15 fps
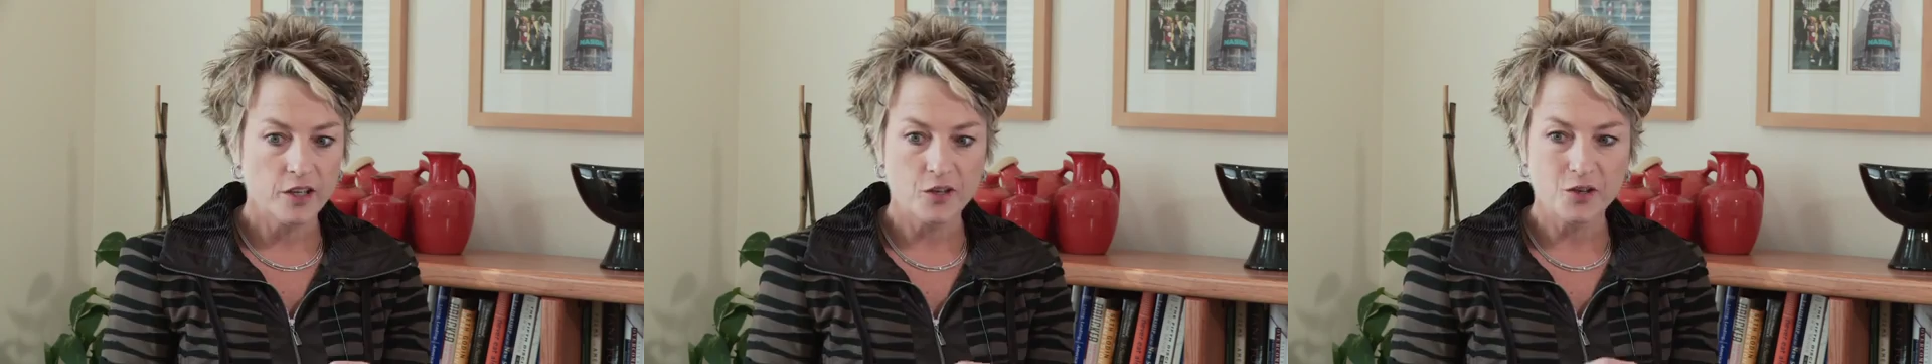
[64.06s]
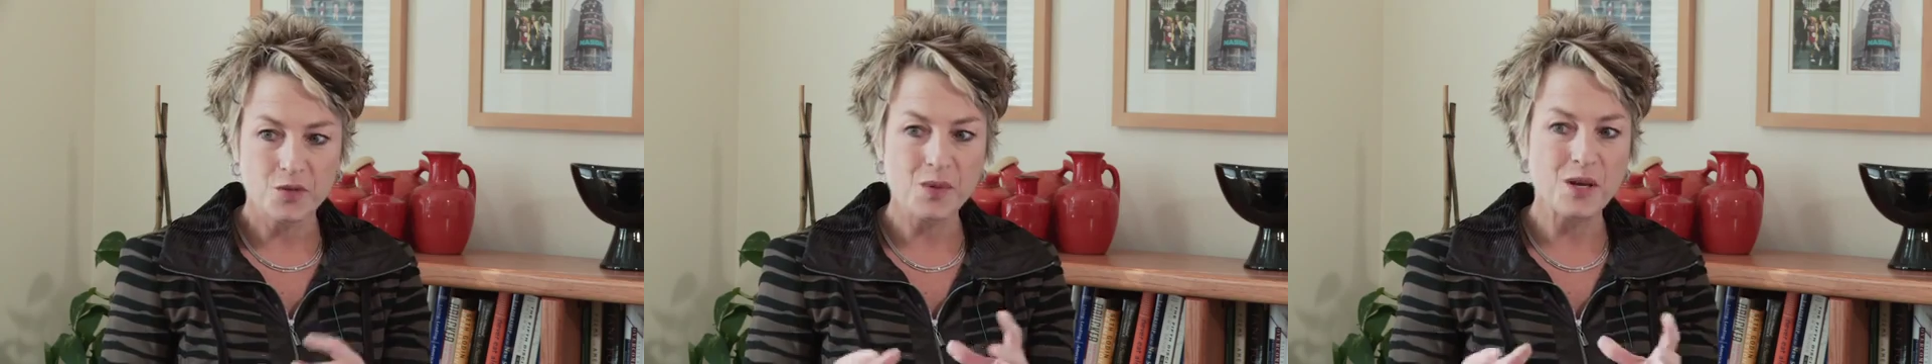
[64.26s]

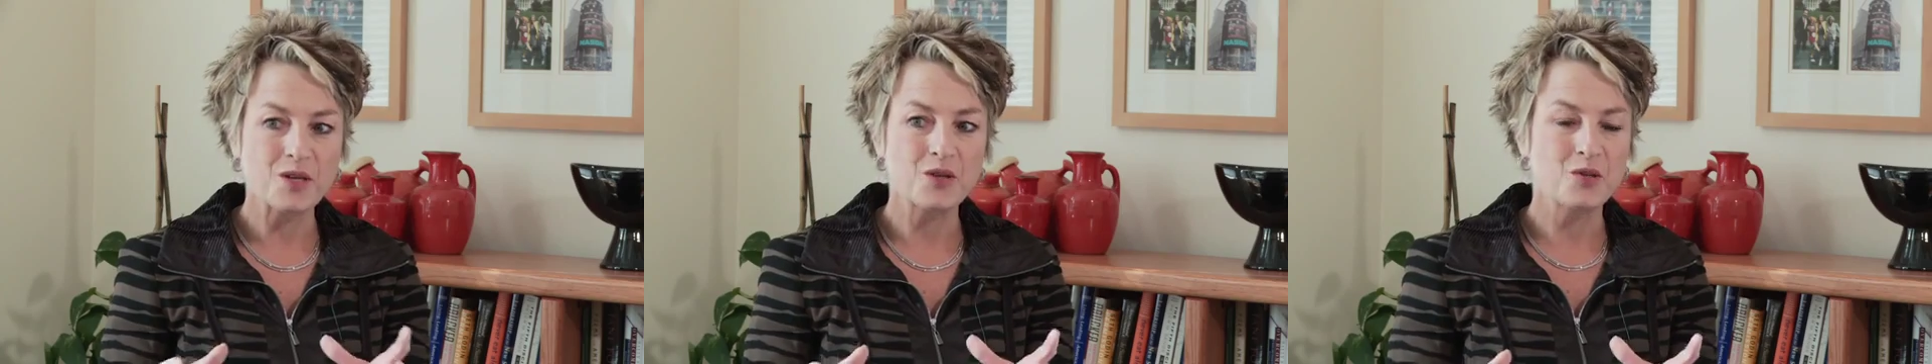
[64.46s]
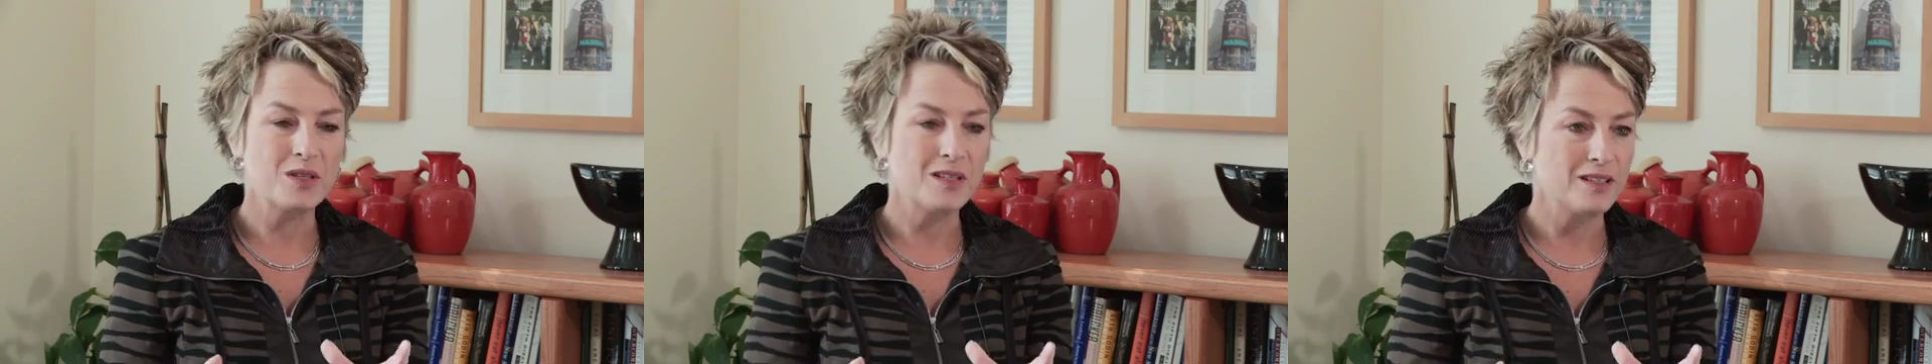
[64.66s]
Just
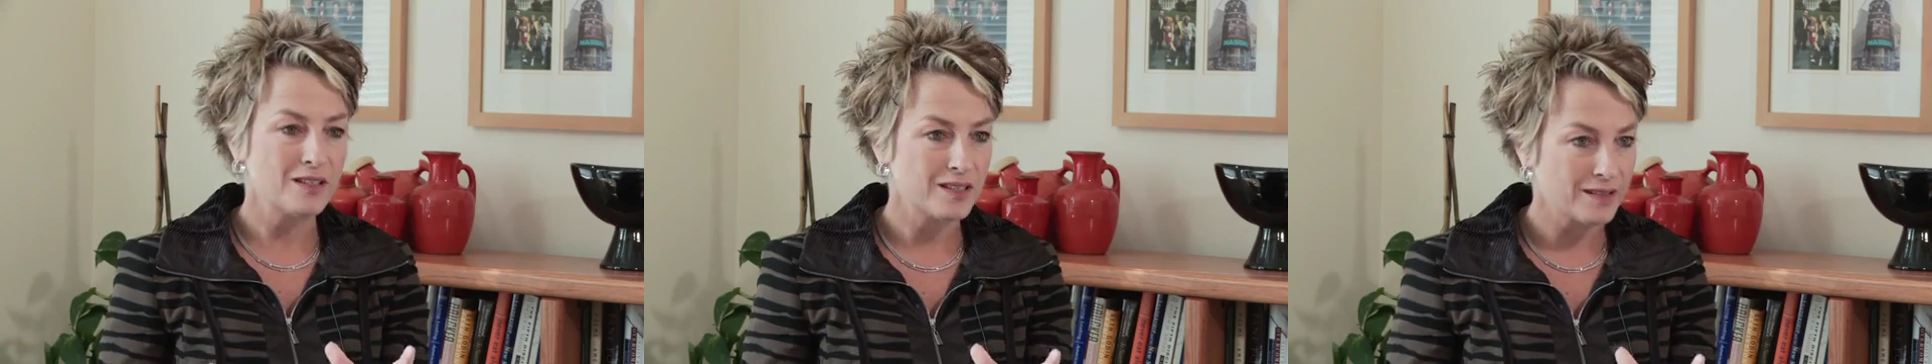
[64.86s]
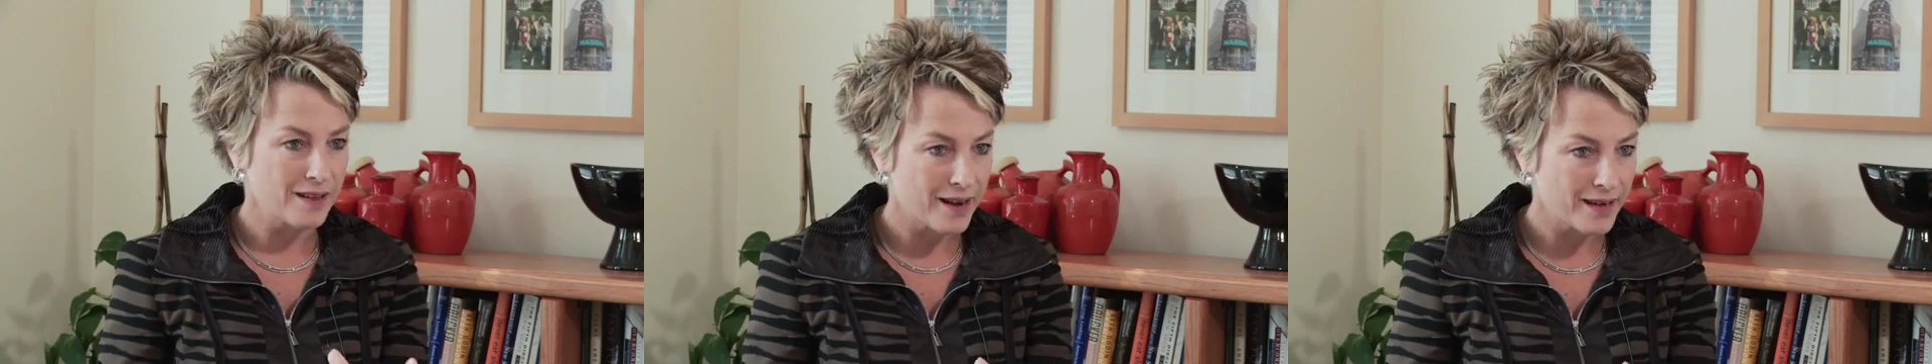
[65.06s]
because you teach
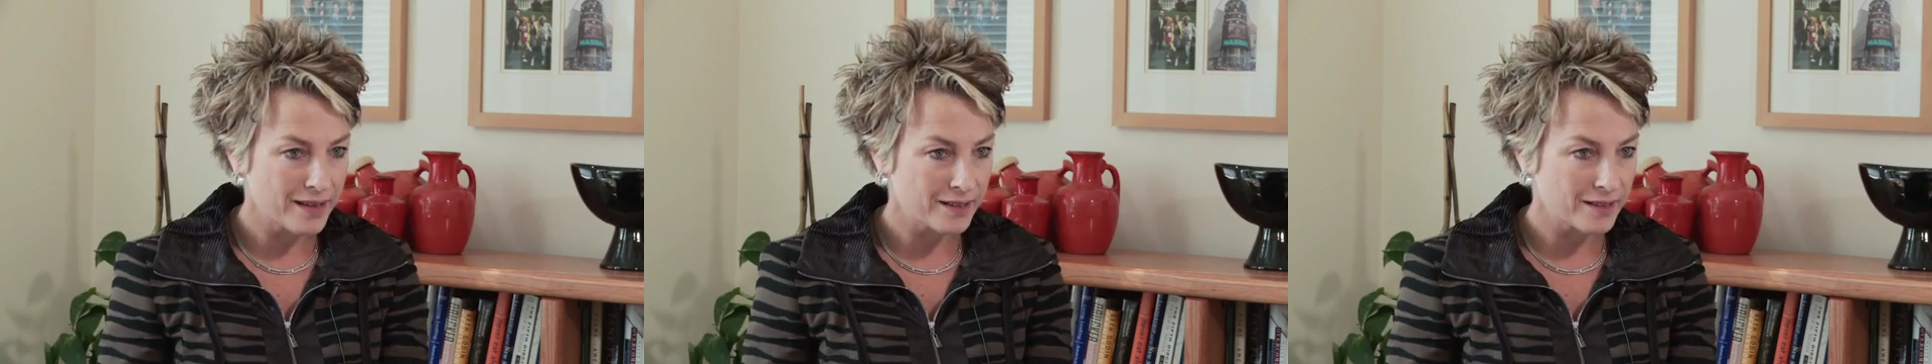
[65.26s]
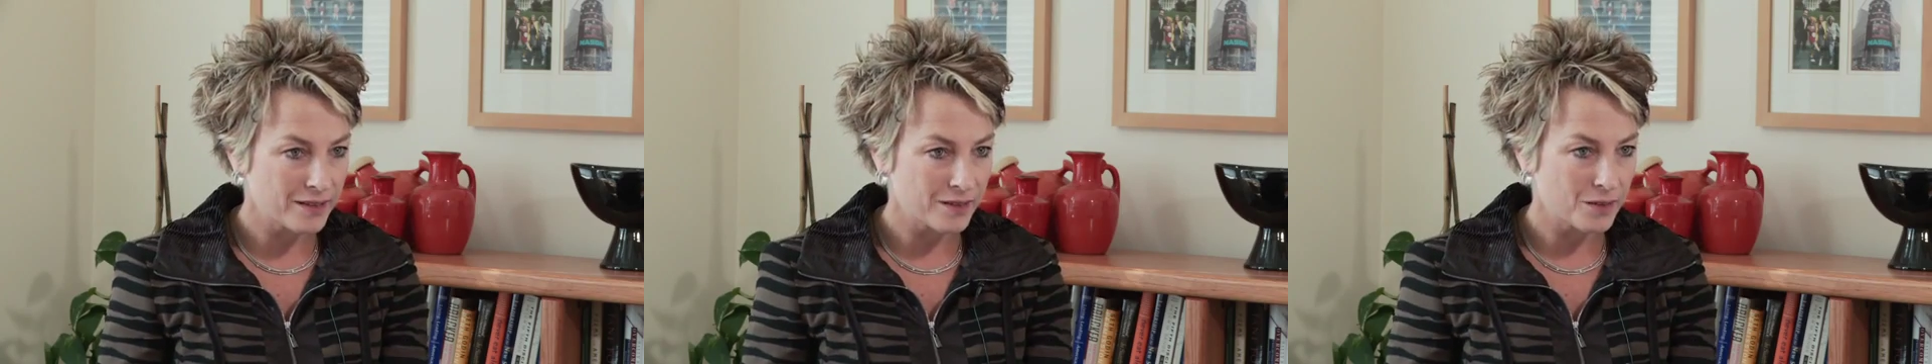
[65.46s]

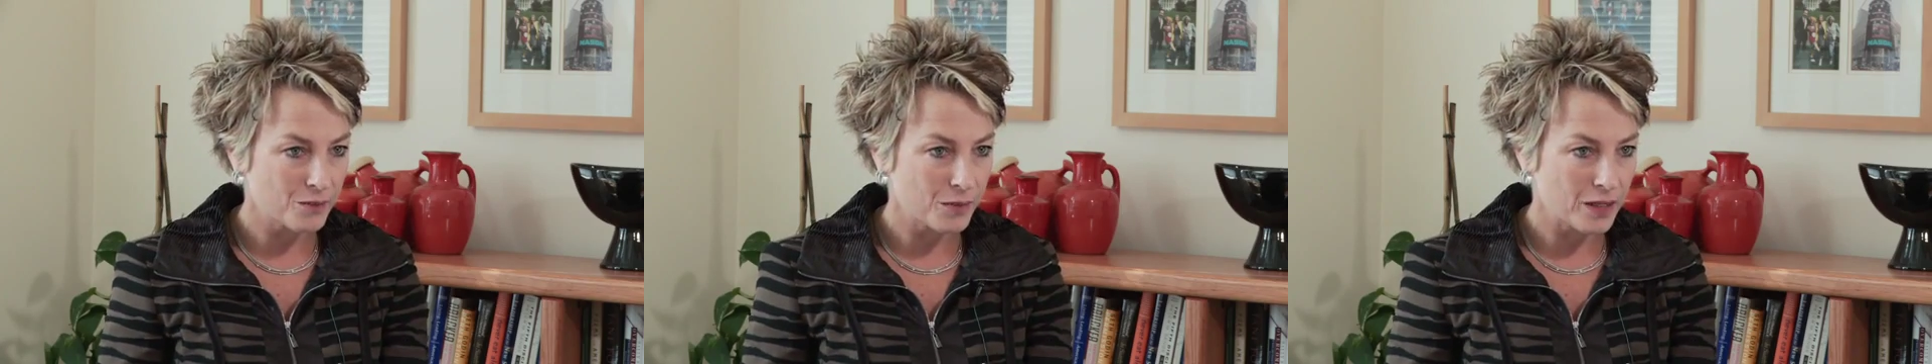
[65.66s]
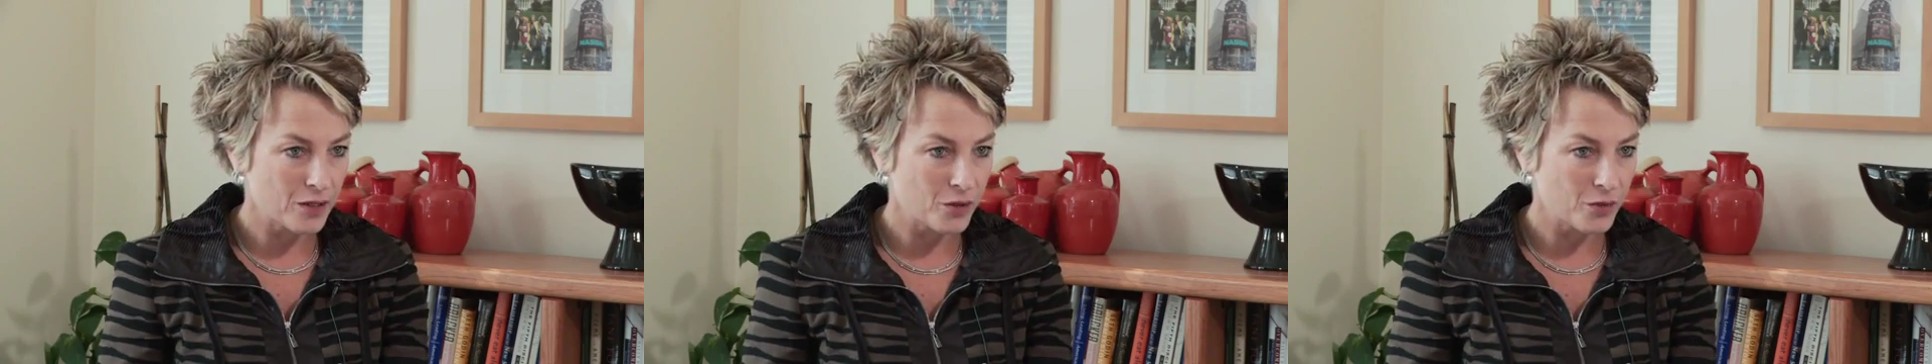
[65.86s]
science doesn't mean